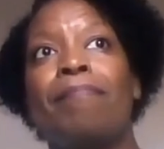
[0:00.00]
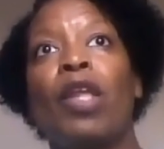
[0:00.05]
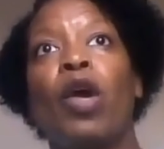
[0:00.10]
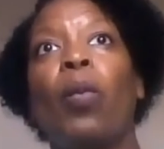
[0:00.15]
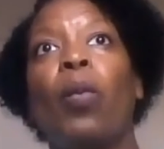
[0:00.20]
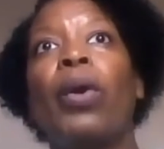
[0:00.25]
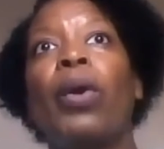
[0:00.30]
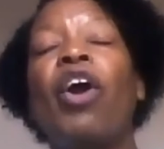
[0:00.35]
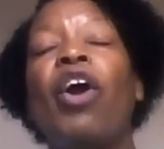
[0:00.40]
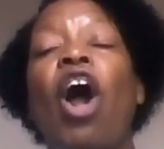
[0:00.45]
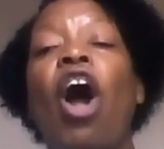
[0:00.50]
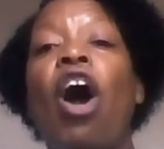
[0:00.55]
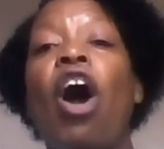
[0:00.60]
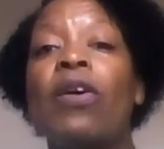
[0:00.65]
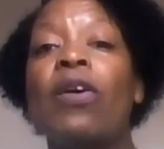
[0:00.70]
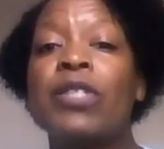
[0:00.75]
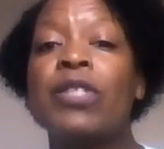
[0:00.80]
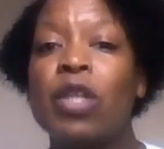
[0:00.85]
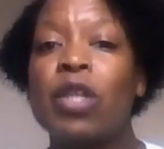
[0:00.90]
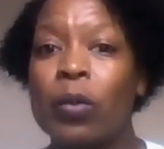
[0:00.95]
we're
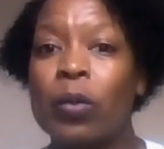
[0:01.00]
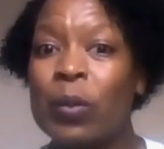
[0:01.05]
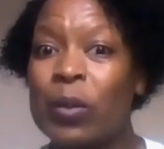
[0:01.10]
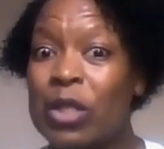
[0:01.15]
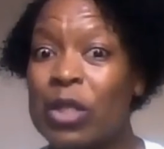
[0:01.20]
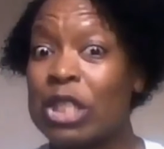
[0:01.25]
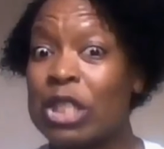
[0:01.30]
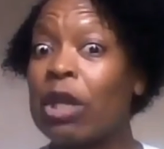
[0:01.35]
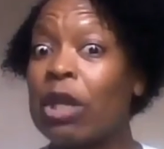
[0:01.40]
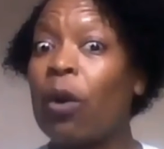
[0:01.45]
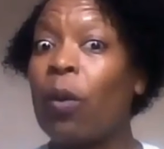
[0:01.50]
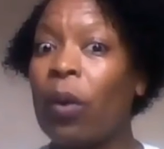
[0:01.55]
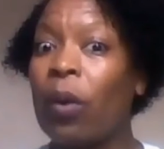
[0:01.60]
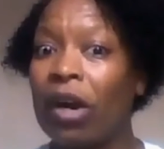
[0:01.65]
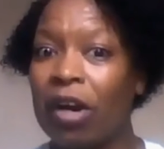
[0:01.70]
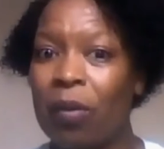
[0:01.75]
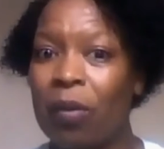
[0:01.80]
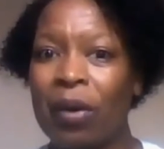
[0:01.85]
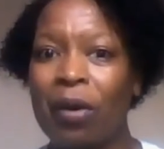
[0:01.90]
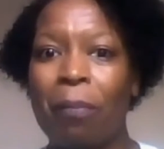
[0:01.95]
also
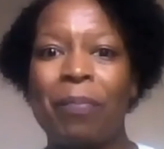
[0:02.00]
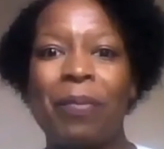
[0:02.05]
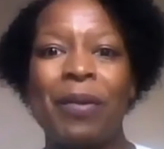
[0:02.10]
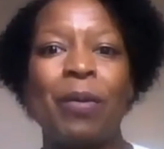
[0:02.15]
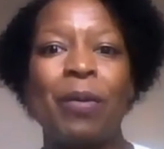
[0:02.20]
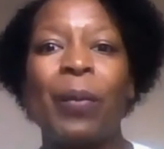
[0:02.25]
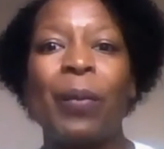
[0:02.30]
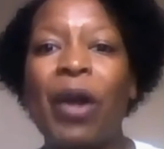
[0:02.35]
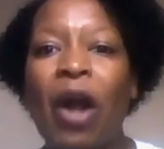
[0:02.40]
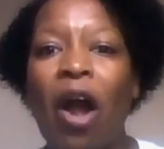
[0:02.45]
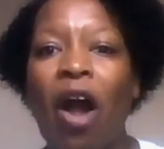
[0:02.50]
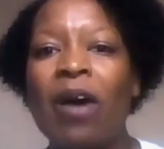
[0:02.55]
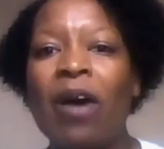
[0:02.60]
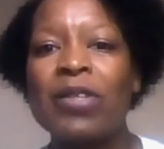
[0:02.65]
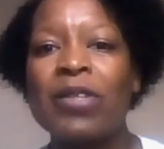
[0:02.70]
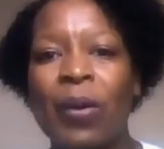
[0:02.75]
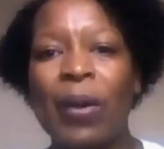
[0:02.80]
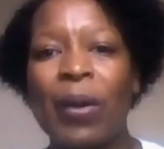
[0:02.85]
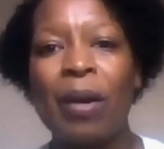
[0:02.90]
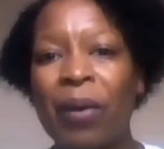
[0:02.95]
slower.
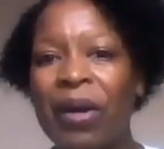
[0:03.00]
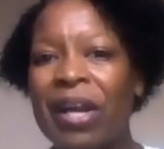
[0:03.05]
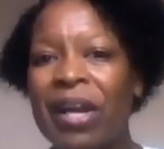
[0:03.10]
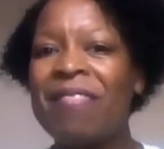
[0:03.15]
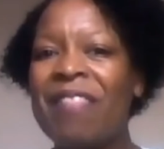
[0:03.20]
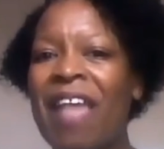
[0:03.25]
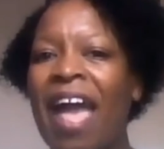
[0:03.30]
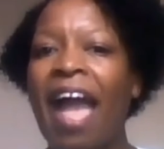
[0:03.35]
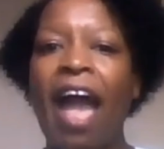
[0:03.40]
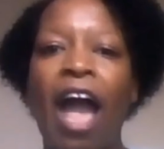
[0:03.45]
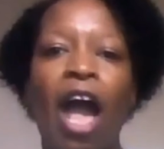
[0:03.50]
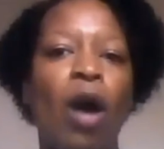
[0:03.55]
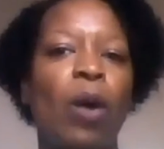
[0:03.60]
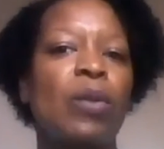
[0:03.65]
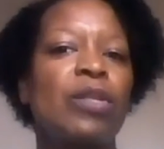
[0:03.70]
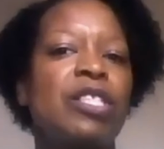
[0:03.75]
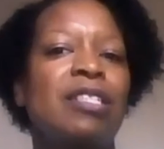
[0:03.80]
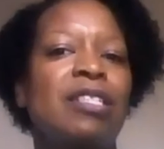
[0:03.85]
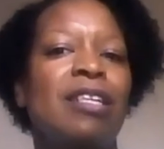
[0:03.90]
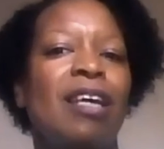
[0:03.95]
We're in the
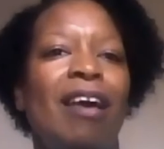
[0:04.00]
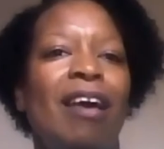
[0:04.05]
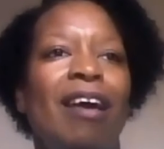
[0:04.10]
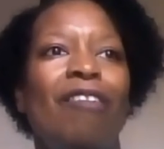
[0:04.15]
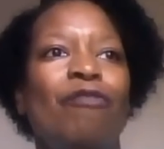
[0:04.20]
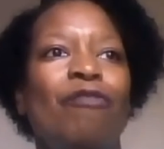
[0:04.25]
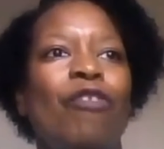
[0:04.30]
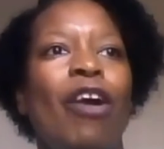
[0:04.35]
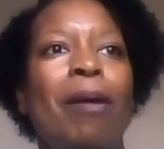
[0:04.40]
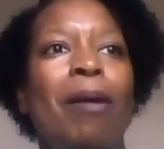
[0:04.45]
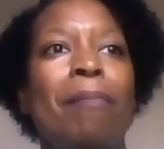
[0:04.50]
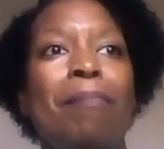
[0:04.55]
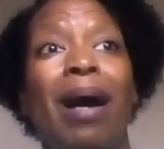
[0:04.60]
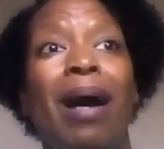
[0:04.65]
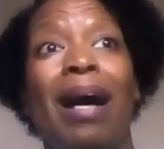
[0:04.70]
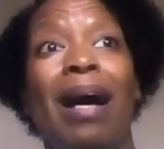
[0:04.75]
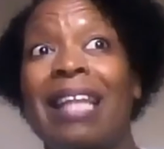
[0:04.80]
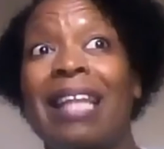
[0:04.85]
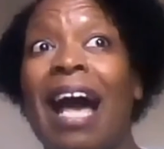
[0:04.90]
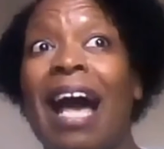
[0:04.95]
house from
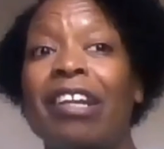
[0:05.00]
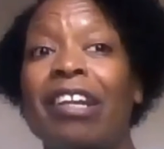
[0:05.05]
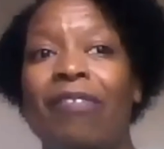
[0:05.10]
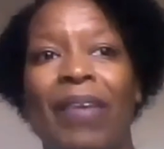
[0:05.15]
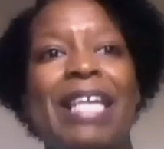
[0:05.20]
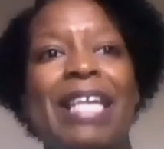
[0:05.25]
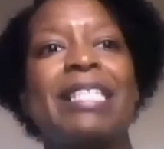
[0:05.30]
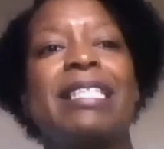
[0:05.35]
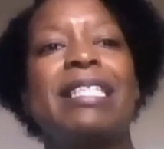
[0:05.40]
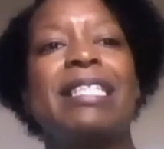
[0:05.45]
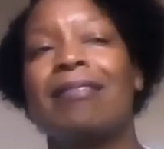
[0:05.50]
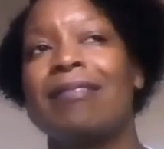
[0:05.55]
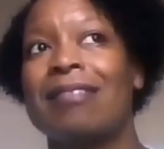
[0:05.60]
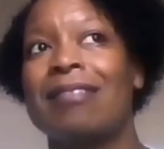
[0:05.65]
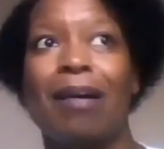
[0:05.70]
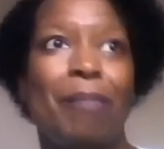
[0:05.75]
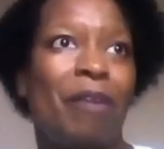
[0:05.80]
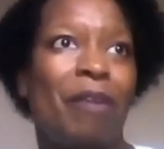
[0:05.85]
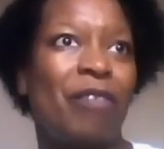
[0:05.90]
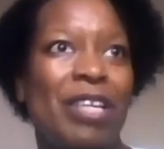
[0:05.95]
a lot of us,
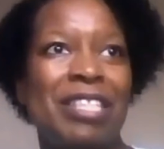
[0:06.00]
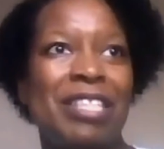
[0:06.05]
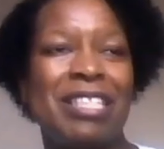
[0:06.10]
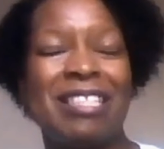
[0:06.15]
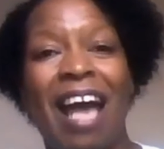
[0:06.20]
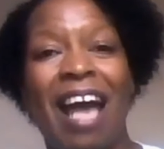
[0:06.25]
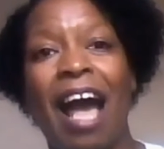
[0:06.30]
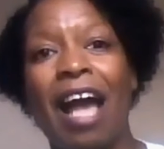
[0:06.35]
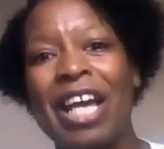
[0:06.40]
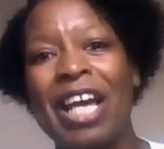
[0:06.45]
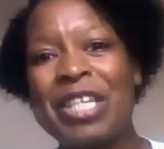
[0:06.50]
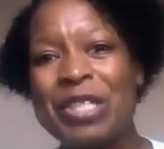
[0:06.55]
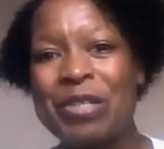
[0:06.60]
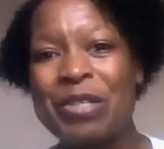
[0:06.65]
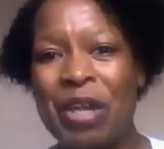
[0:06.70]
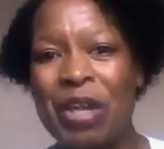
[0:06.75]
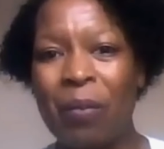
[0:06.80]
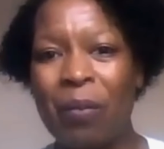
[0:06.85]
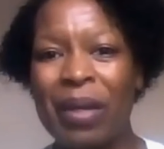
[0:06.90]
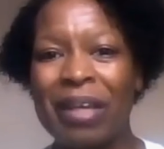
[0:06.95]
some of us not, because
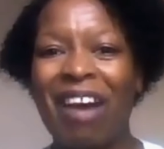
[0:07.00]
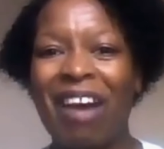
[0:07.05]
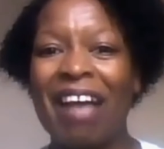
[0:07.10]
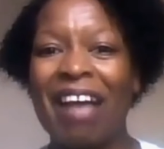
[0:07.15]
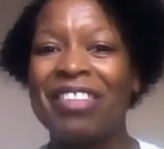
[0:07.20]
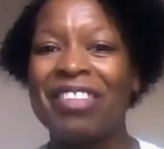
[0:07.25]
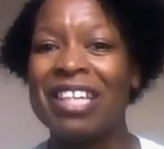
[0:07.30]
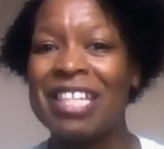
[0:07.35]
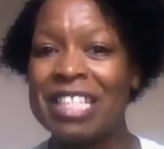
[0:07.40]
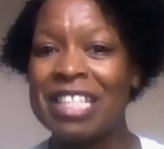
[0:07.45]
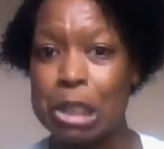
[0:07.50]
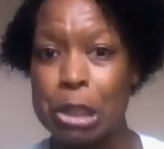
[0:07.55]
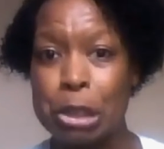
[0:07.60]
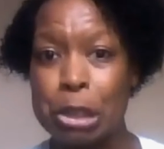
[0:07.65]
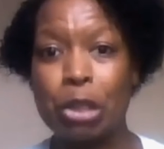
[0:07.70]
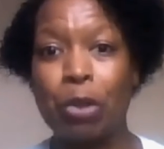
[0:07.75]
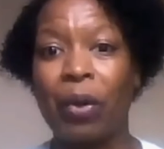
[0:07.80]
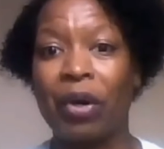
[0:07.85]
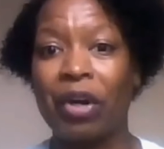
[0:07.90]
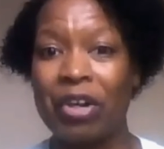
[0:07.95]
we've got the
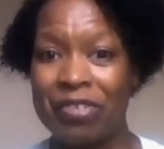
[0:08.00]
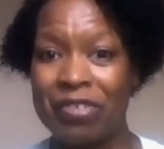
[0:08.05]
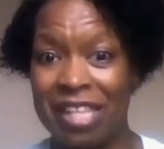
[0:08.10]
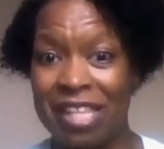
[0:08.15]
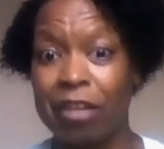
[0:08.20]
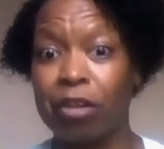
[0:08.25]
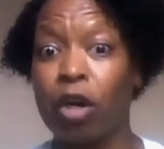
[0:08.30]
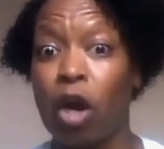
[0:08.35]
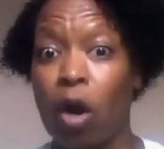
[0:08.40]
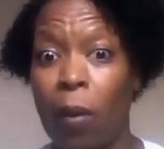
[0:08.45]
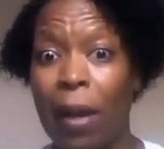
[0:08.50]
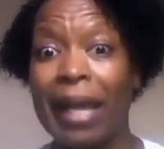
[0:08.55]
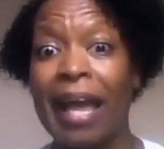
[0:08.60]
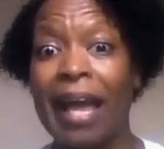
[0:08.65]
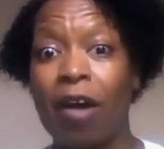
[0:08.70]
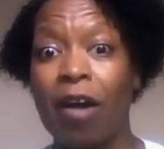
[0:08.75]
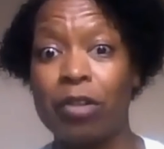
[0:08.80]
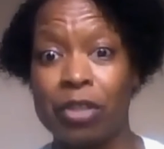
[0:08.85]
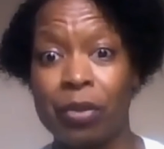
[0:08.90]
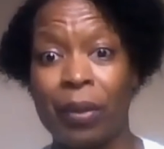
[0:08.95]
essential workers that are going
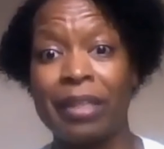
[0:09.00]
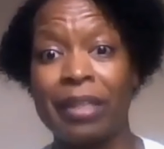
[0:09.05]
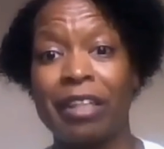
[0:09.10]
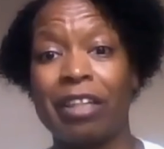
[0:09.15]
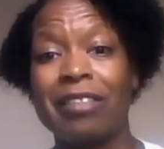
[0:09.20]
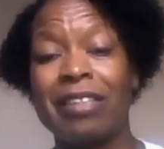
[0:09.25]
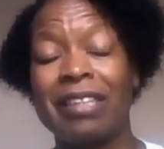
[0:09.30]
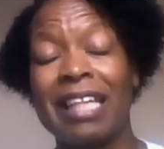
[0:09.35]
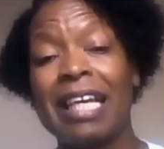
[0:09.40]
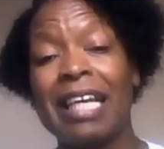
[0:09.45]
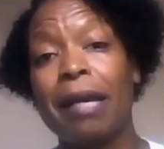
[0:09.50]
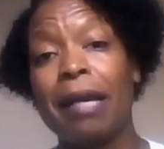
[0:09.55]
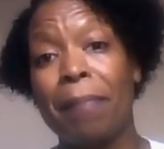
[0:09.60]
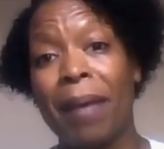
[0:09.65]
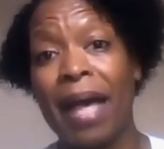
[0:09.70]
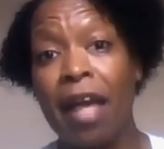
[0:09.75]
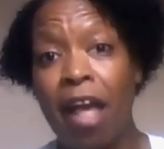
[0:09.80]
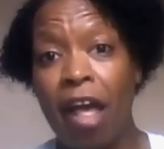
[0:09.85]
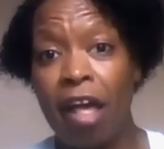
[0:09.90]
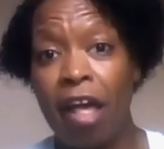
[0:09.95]
out doing their thing.
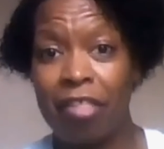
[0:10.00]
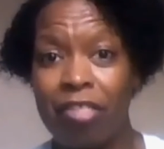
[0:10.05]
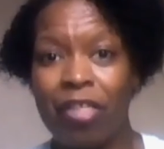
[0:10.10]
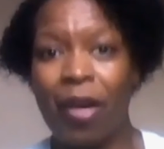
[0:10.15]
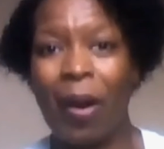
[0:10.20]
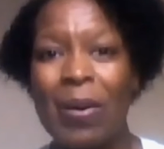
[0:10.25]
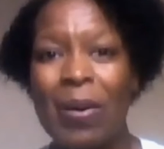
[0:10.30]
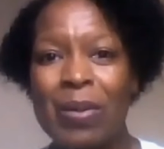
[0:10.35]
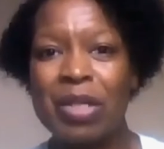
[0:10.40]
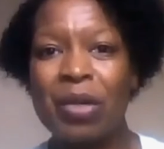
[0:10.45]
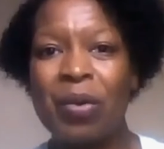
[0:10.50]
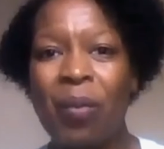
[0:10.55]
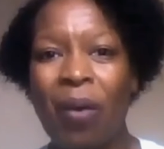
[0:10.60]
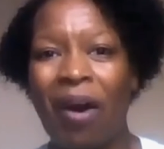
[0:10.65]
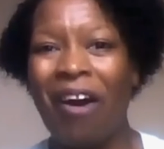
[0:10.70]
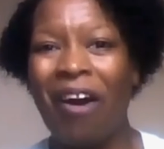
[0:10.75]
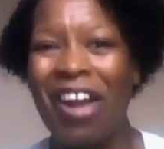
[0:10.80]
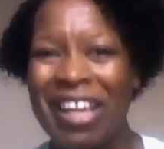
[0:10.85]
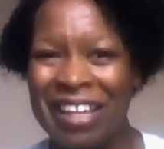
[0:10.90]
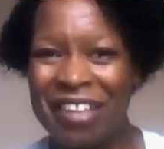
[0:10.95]
But those who
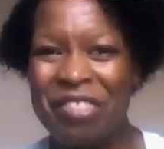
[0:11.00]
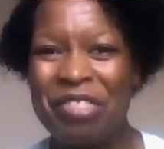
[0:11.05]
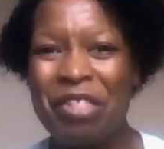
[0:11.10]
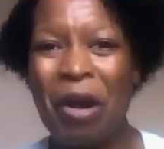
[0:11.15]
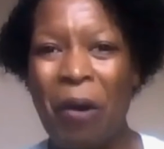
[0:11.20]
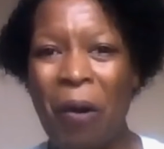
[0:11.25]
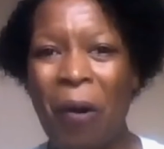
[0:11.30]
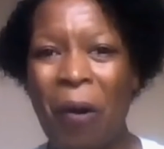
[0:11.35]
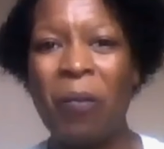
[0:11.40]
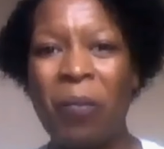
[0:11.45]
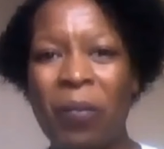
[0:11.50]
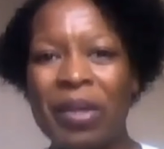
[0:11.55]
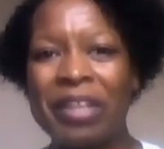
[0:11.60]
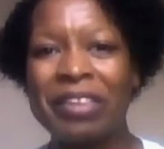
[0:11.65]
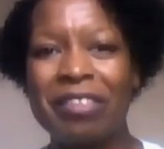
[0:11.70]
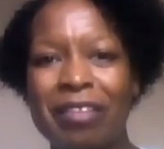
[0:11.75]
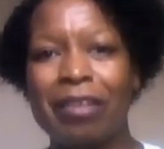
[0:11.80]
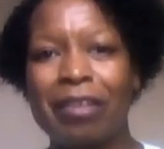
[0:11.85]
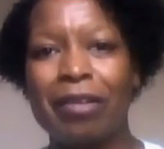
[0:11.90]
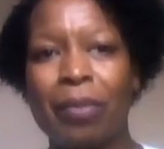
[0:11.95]
are in the home
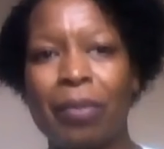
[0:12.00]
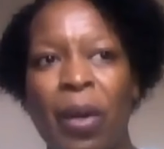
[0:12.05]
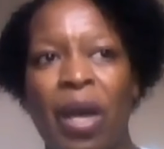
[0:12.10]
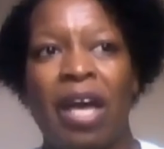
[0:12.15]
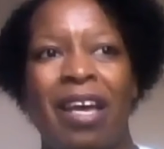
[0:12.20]
with you,